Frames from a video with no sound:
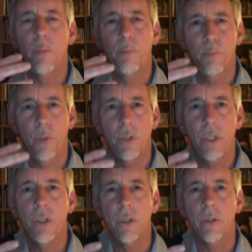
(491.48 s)

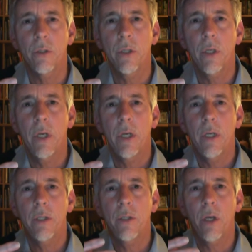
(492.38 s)
positions.
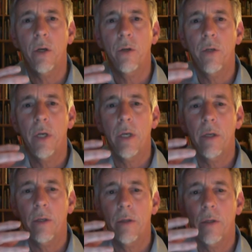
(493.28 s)
So
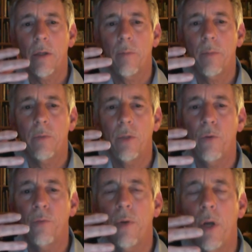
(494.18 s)
you
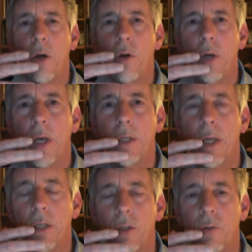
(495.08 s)
flow, and
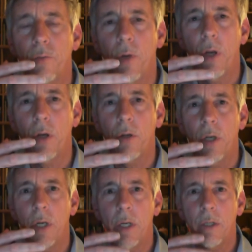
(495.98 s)
as you flow,
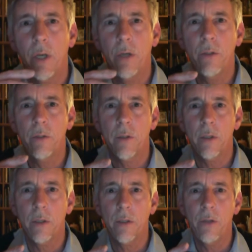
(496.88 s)
don't
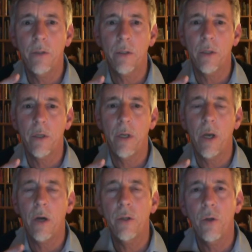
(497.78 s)

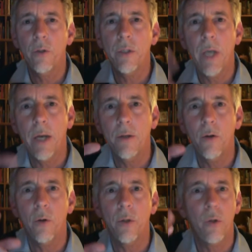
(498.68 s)
allow your tongue
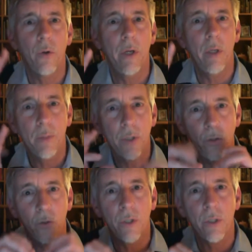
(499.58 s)
or your lips
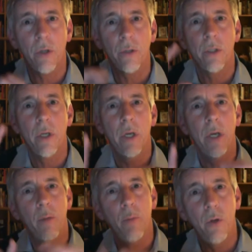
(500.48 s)
to start
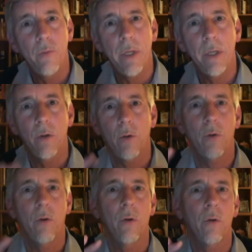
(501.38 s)
moving
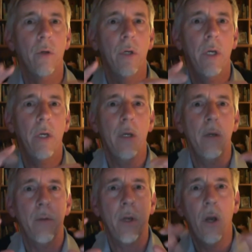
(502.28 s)
or
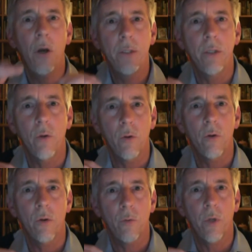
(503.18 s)
closing
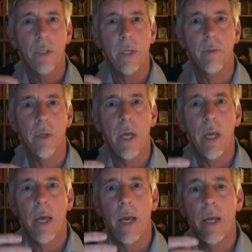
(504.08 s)
or whatever.
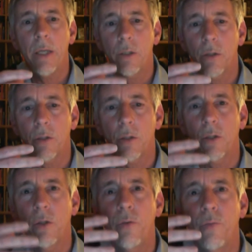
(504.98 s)

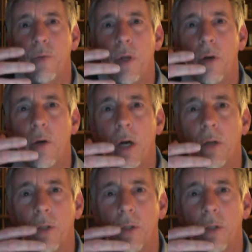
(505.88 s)
As you flow out,